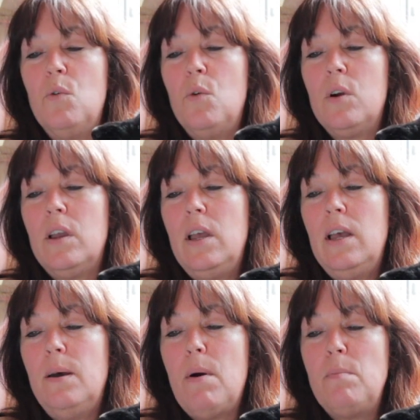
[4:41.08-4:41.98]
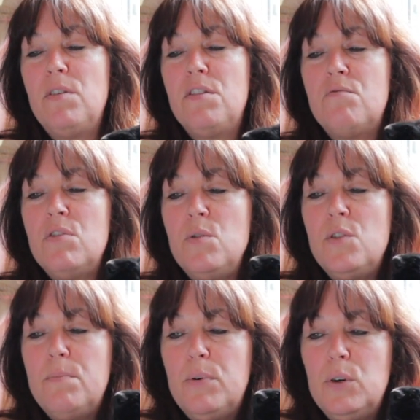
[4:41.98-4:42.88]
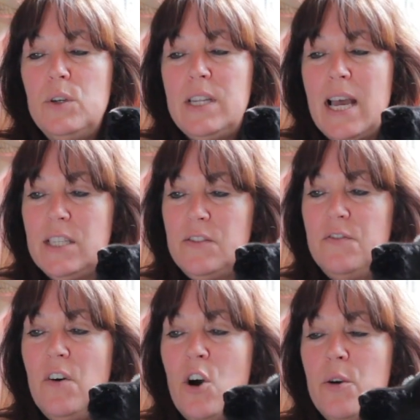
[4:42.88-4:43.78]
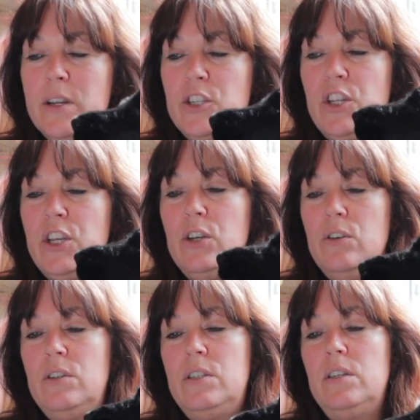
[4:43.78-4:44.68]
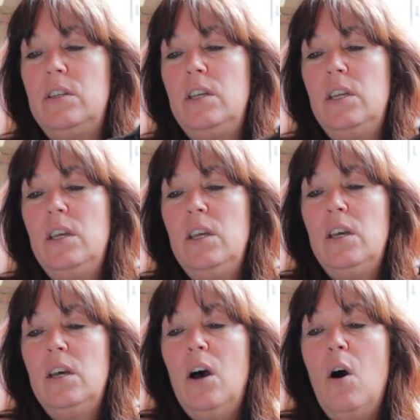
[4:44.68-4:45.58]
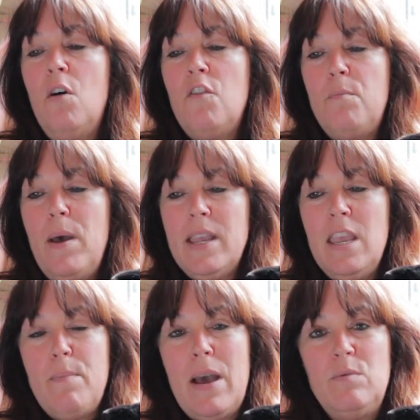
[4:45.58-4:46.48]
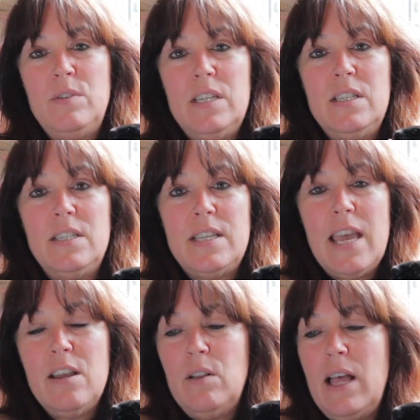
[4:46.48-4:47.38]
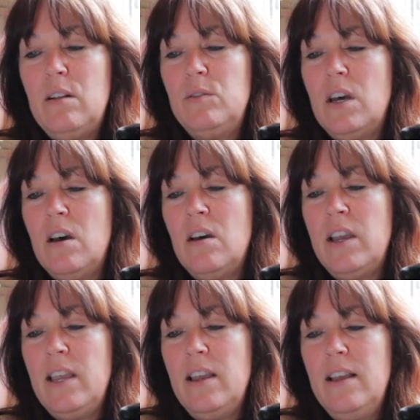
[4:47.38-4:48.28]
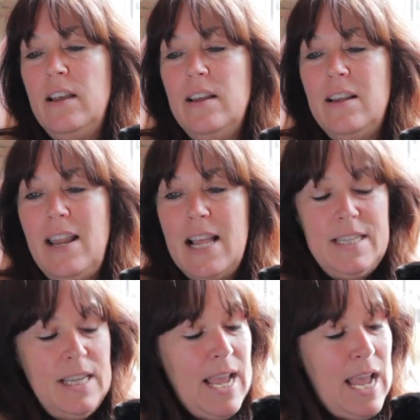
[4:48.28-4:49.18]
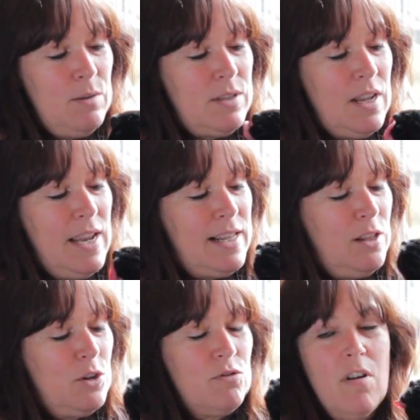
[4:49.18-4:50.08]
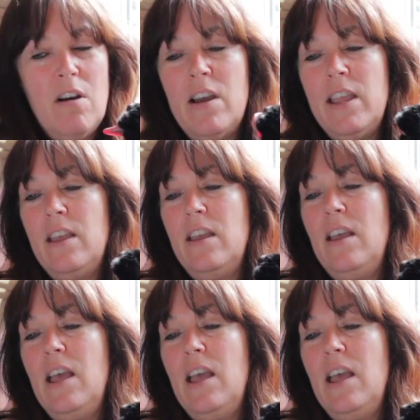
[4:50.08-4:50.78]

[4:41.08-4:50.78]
walk, Mum threw the pud as far as she could. Off Peggy bounded, tail held high, letting out a little cry,